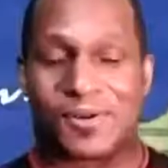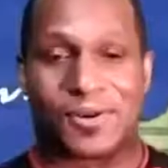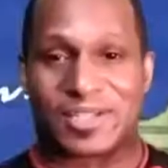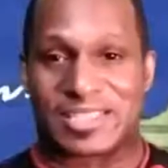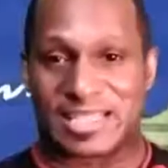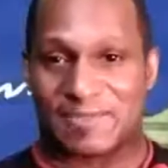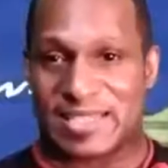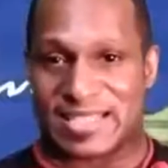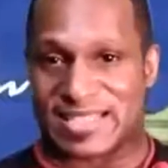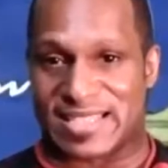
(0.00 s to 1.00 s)
or just
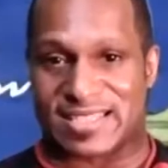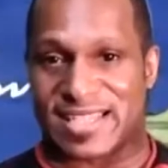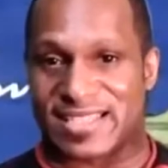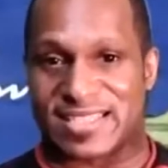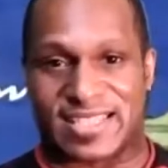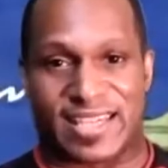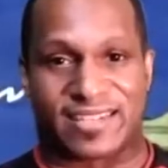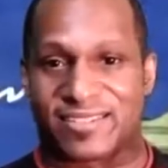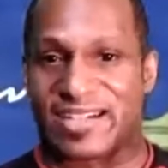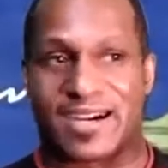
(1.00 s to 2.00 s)
being a sex
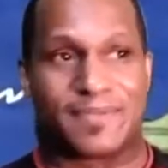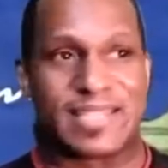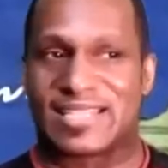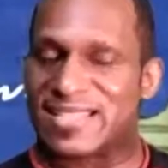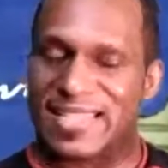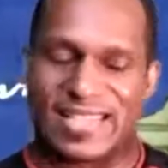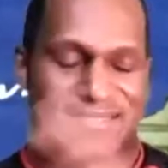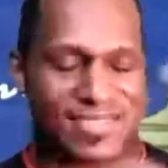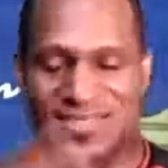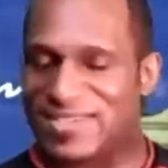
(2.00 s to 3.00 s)
educator. It
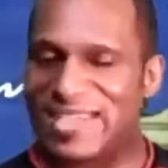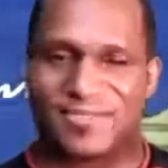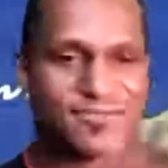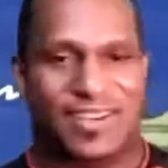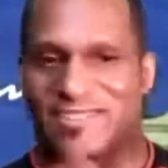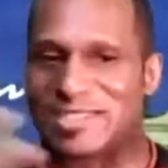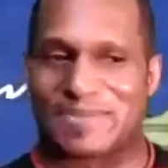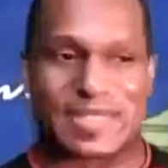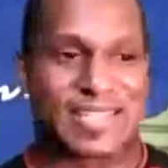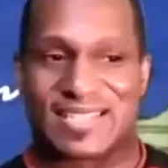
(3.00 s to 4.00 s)
varies
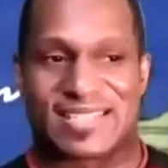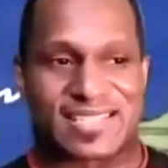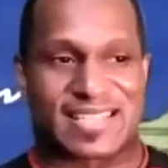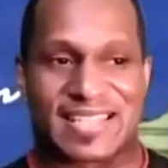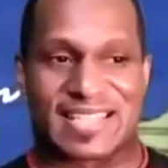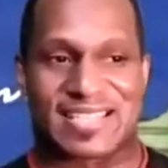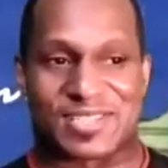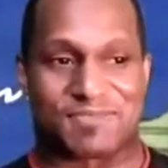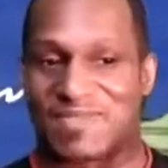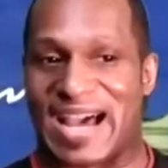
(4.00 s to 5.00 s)
because
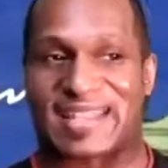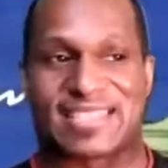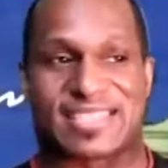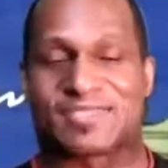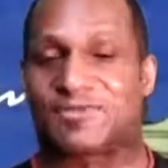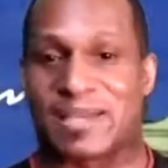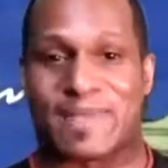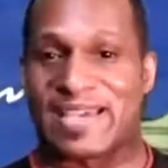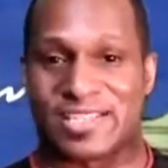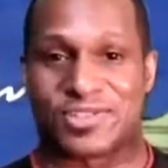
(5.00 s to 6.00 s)
I just let
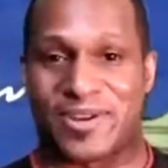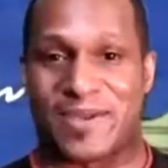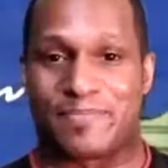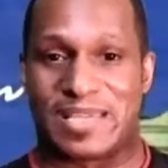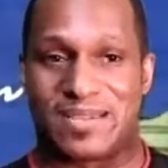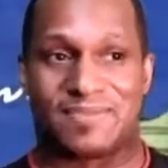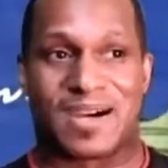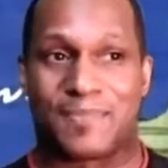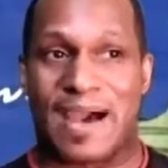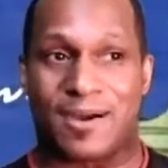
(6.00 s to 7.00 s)
my Instagram be
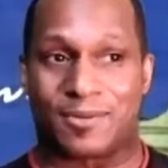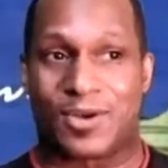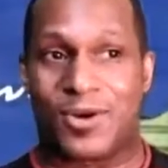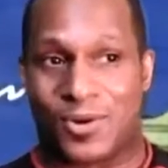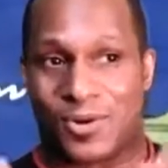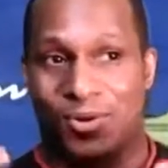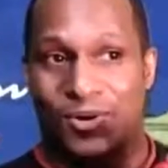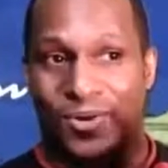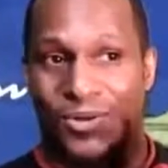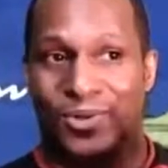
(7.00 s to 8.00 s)
about
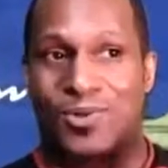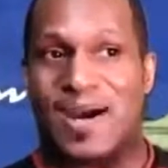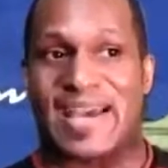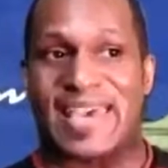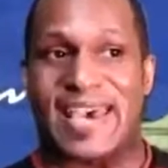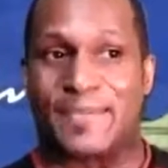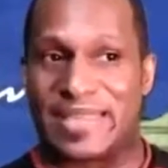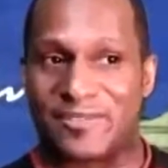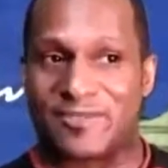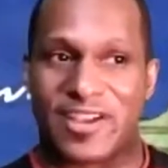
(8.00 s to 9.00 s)
who I am
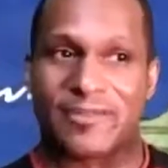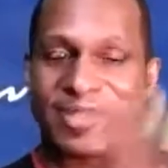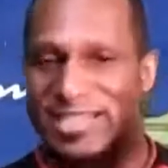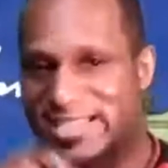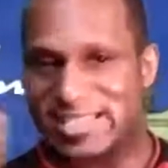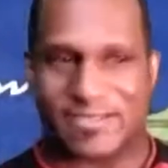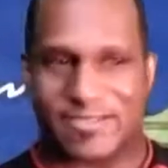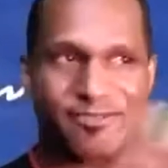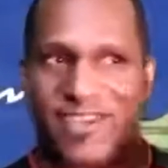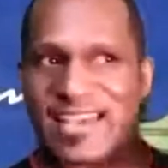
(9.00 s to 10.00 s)
in the various
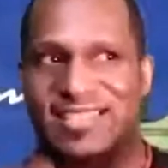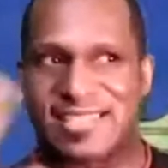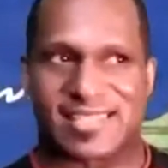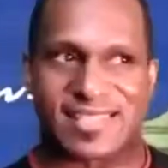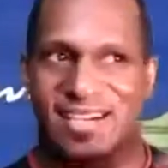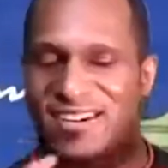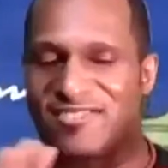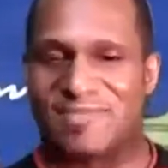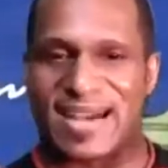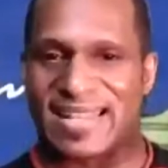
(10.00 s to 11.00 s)
facets
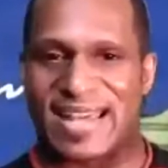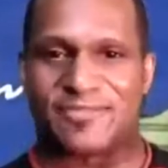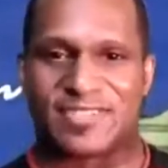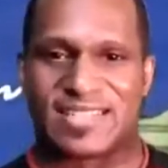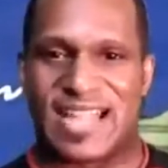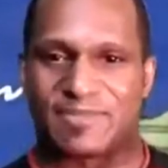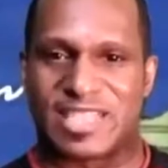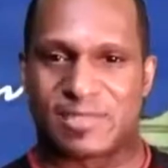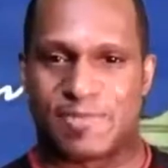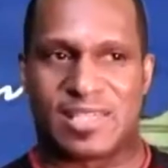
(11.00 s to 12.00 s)
of my life and not
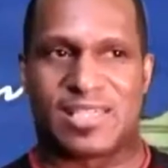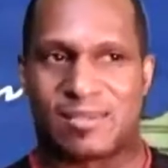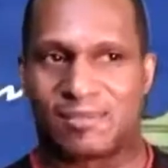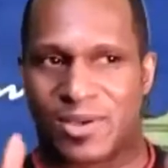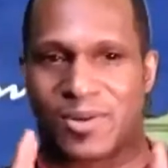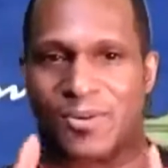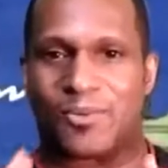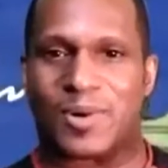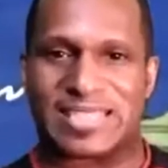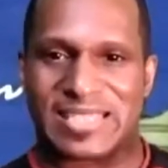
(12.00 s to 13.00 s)
just be
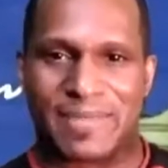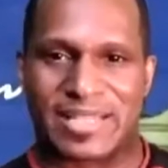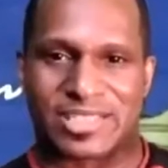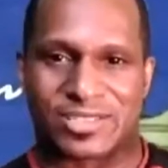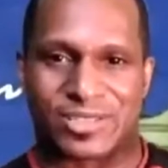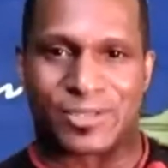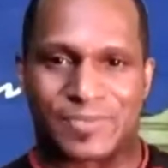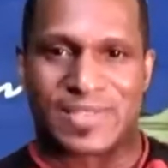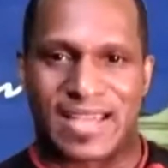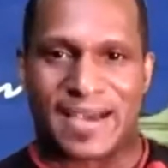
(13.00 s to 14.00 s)
one dimensional.
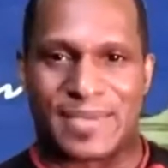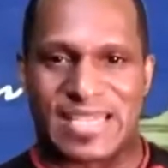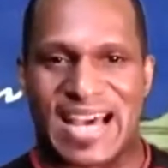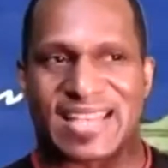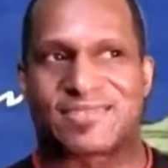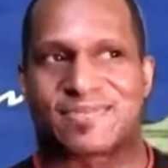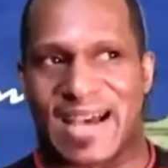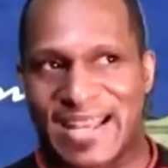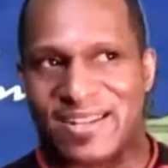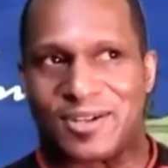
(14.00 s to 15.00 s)
I mean,
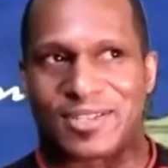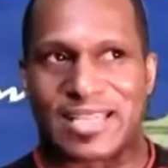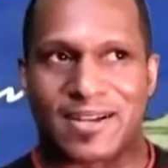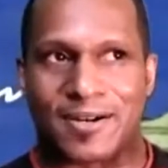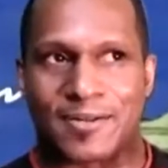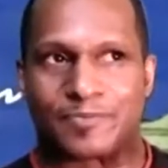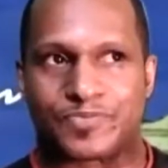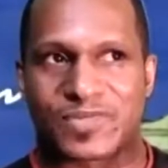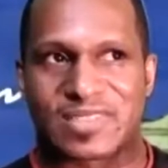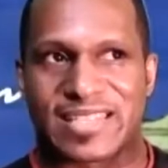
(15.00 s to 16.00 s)
I know that
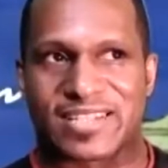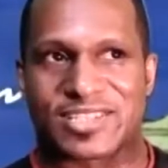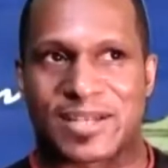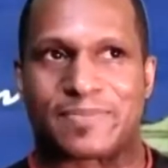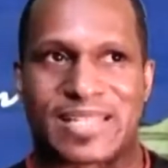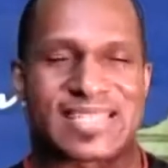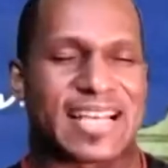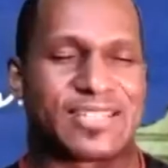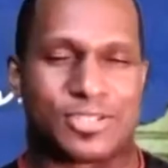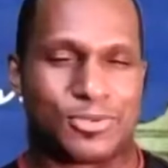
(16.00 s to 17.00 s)
there's some things
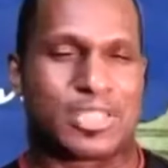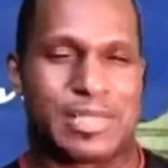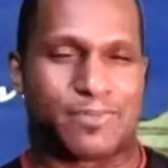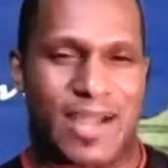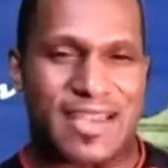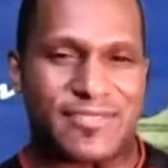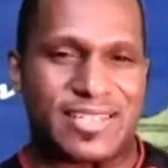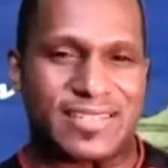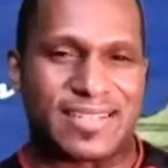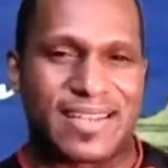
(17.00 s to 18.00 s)
I do keep
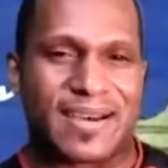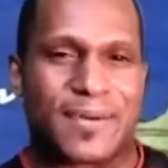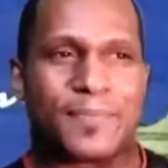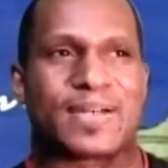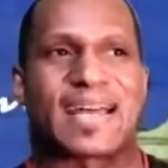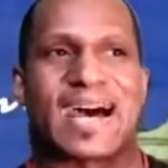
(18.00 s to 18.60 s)
private, but